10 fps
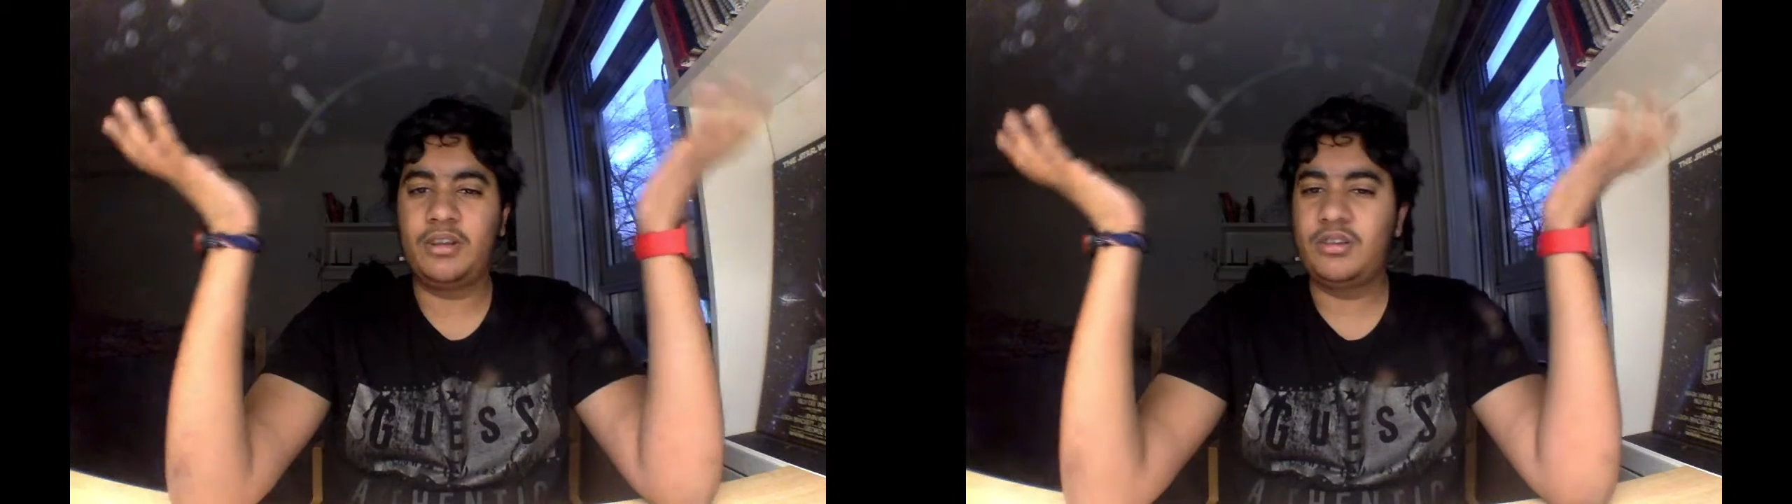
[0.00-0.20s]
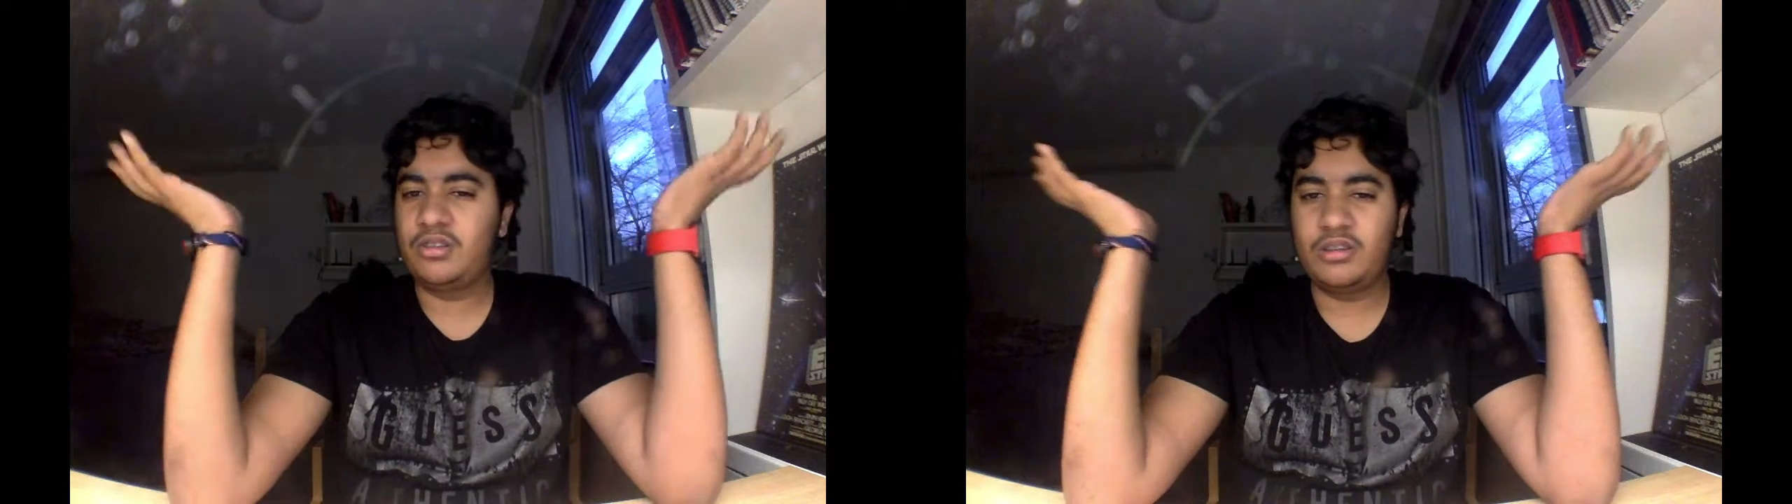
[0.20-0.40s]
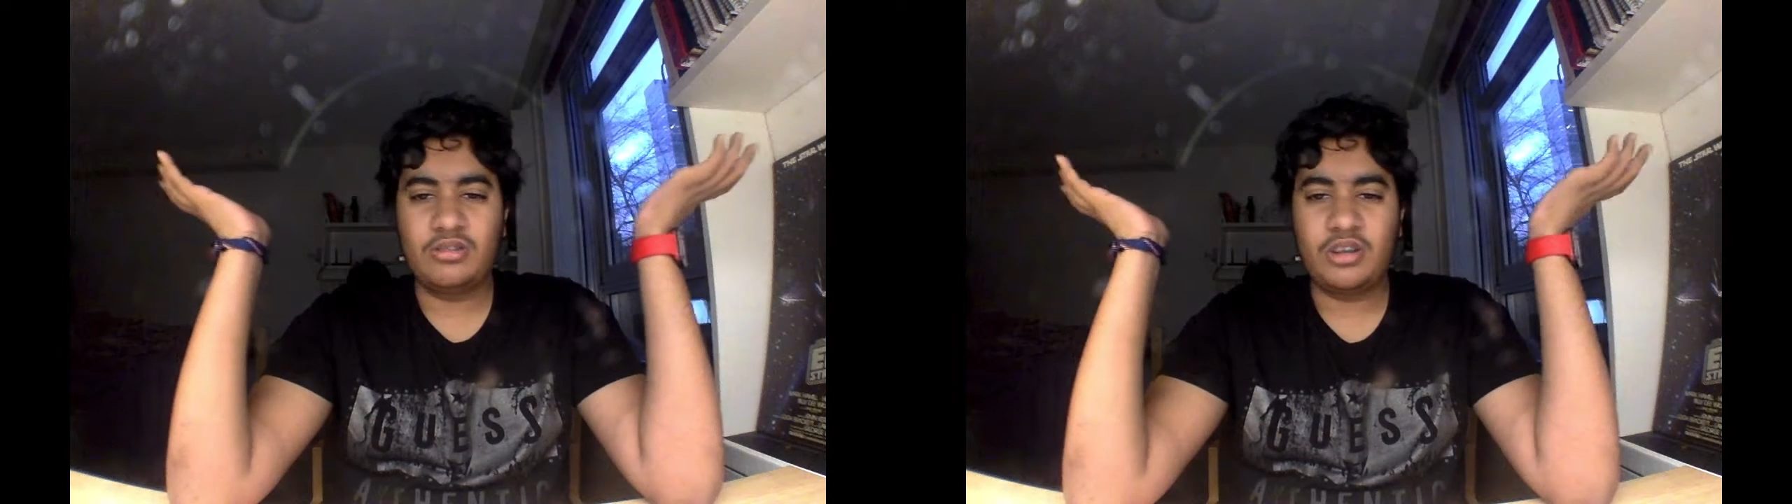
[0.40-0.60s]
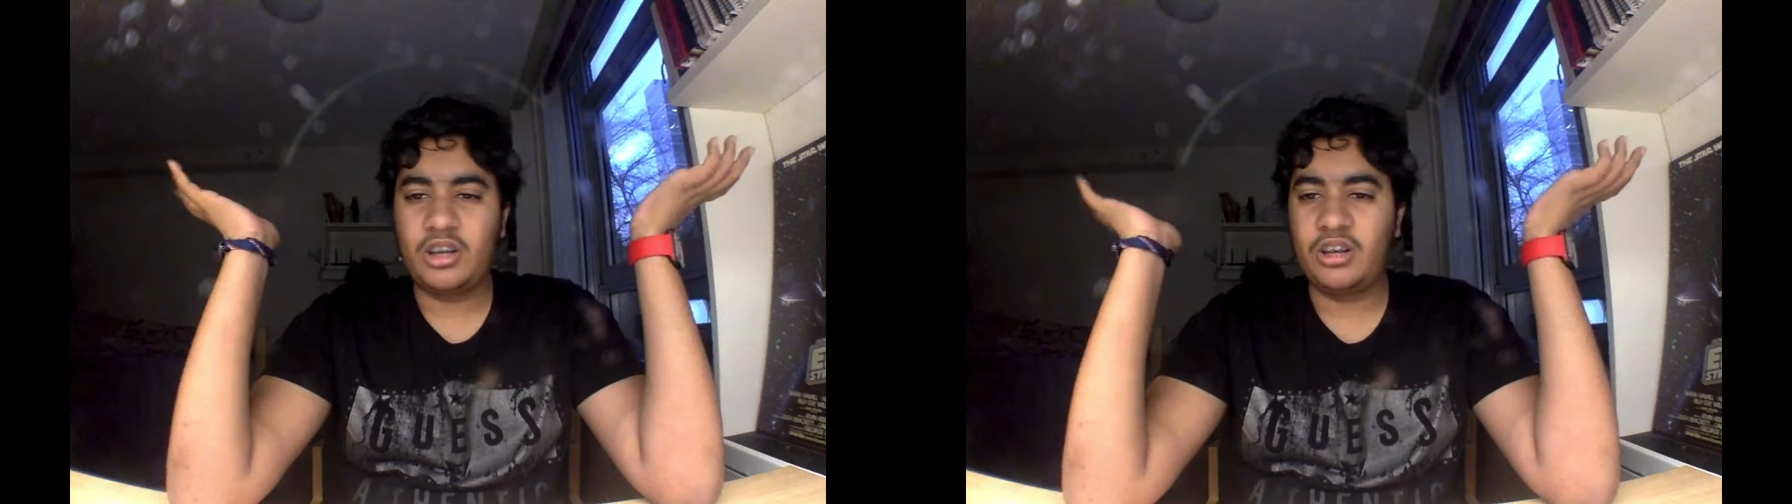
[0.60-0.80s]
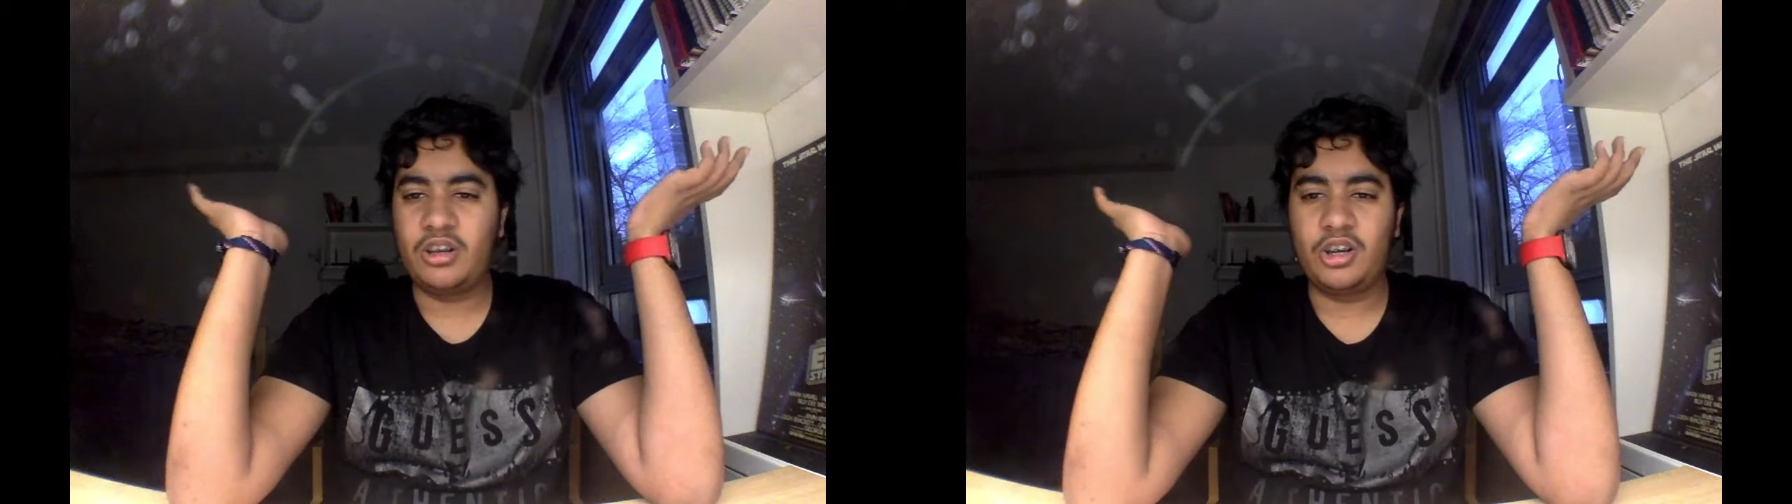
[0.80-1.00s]
It's not
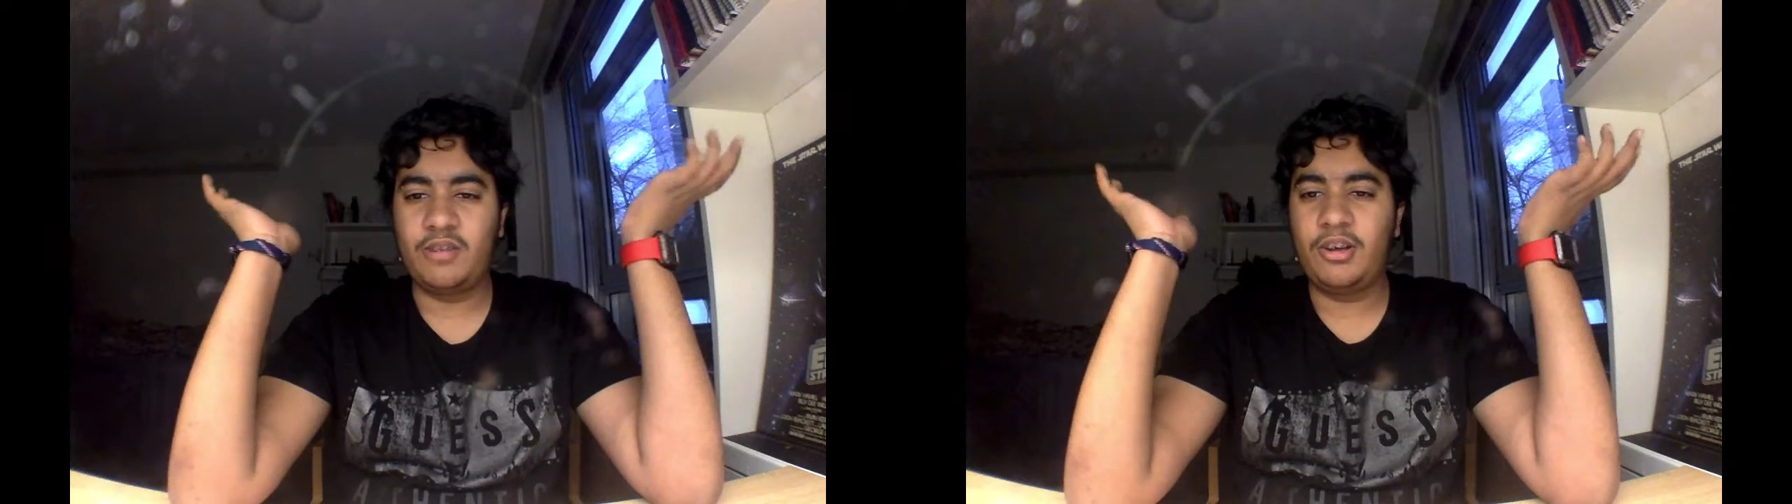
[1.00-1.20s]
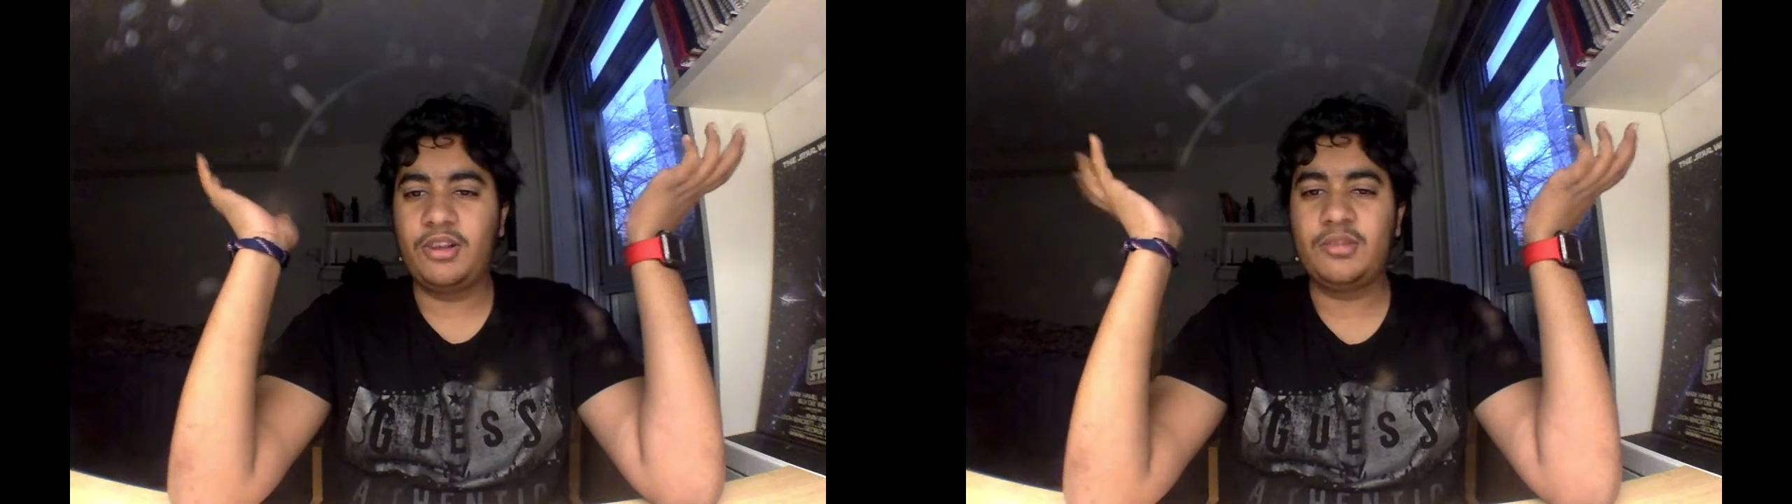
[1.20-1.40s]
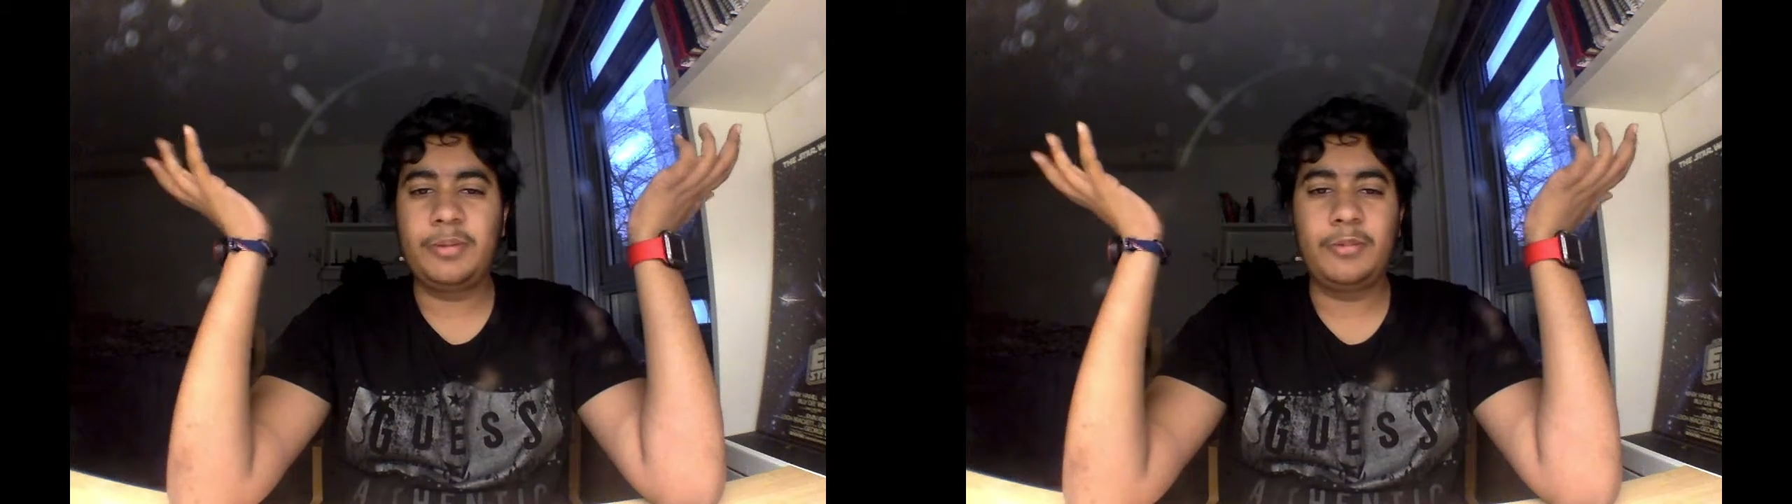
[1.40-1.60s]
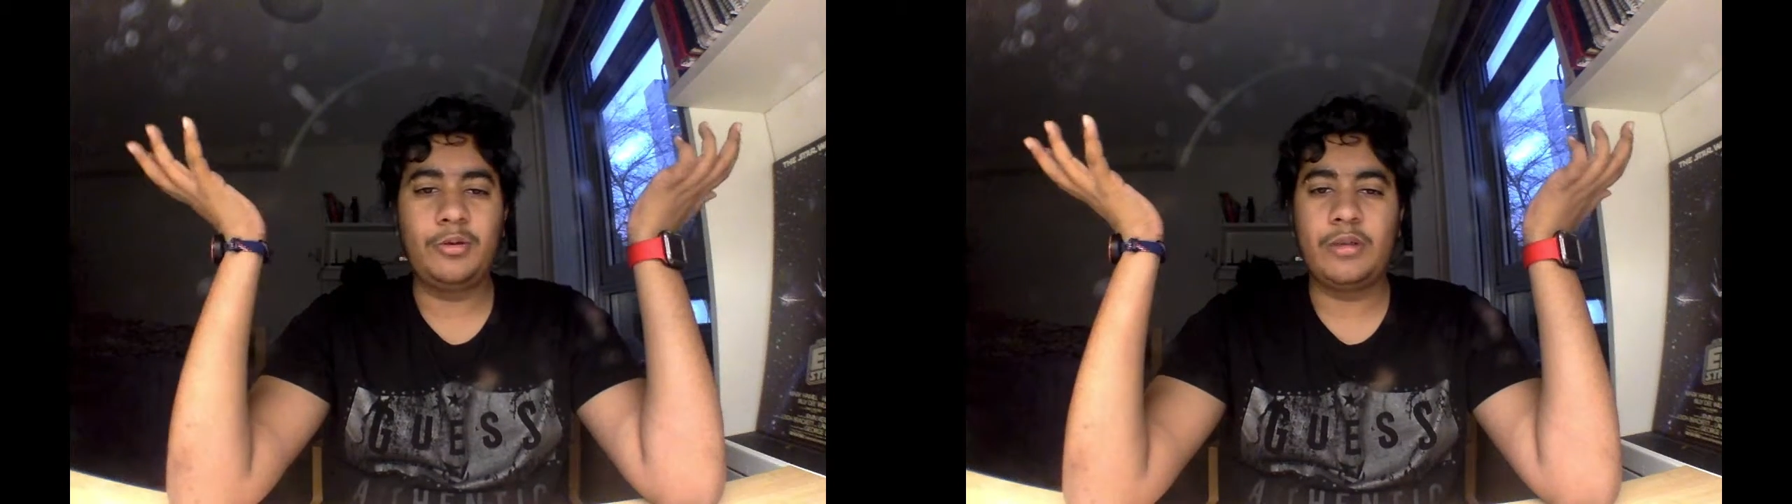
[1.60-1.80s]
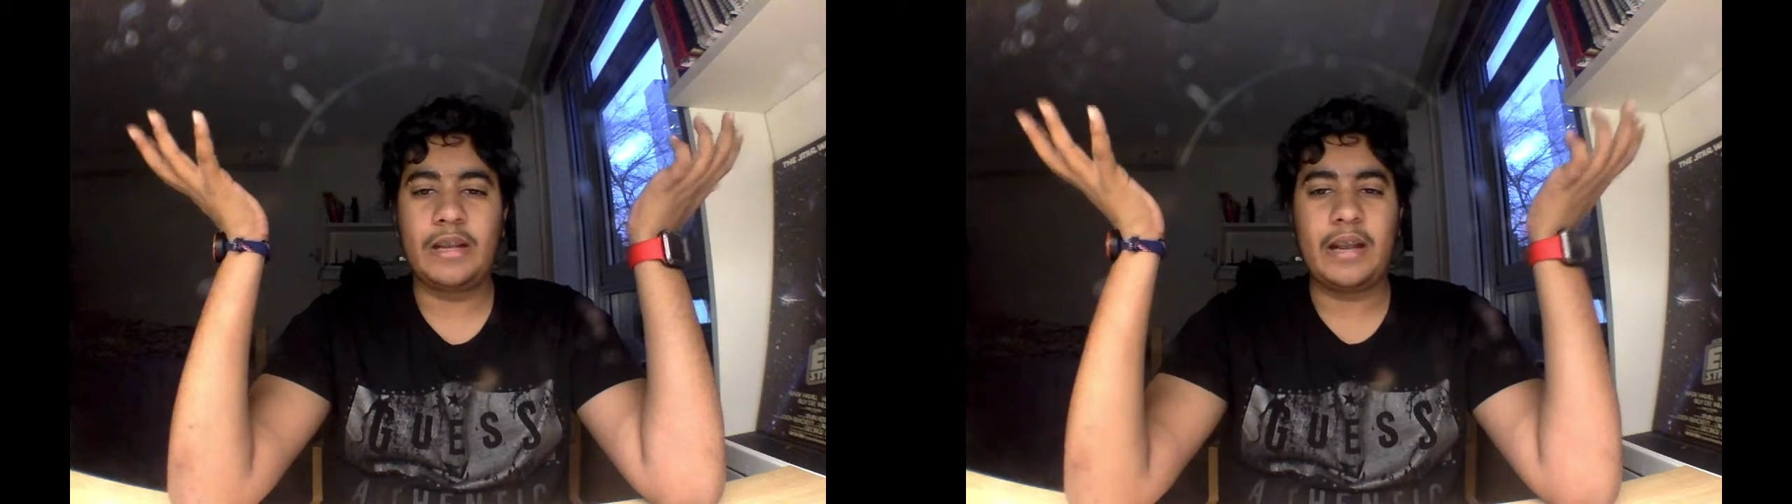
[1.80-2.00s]
unheard of. Lots of people do that.